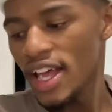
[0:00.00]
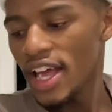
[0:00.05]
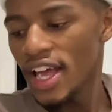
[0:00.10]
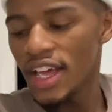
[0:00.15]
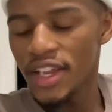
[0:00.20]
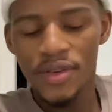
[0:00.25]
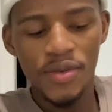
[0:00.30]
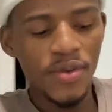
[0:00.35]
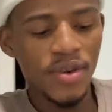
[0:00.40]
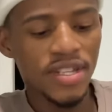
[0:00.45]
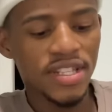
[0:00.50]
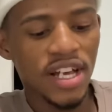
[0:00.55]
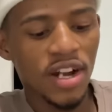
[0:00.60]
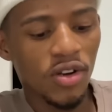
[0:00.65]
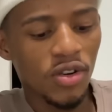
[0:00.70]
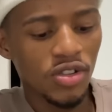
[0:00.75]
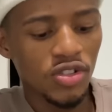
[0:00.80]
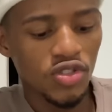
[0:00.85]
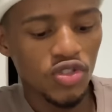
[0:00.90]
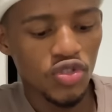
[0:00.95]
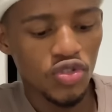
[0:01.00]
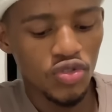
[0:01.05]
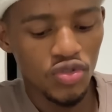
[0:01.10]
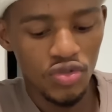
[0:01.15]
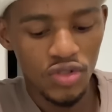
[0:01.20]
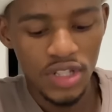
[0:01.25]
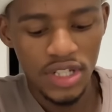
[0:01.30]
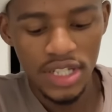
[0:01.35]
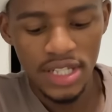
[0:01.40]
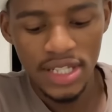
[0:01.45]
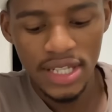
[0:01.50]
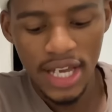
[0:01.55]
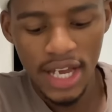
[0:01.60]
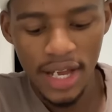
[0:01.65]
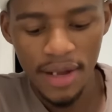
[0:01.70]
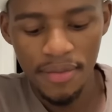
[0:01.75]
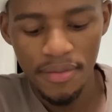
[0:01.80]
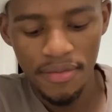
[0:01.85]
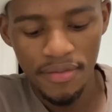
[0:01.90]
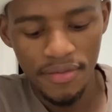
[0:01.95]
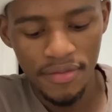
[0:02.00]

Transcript: Anyways, I got two this time.